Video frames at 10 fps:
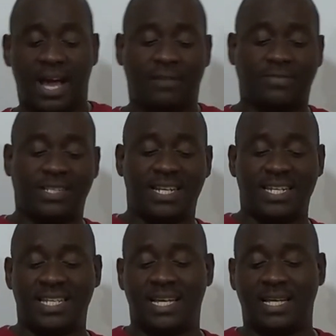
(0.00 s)
After
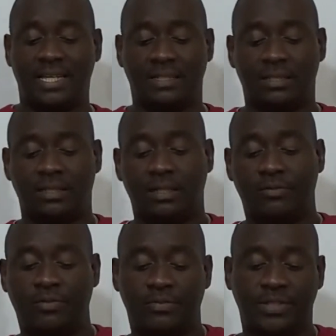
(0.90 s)
Nia ate
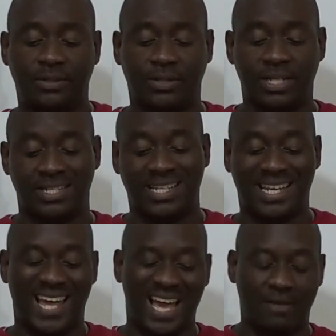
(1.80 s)
50 cookies, she
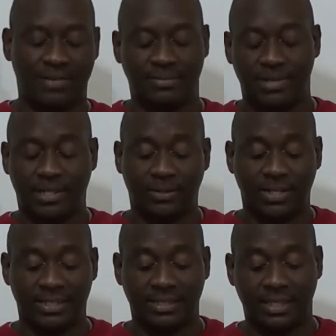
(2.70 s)
had half as many
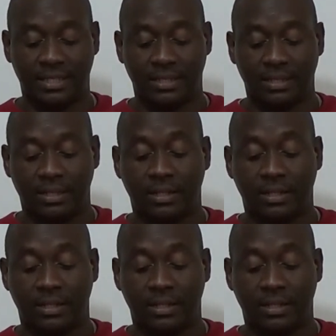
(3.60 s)
cookies as Lyn.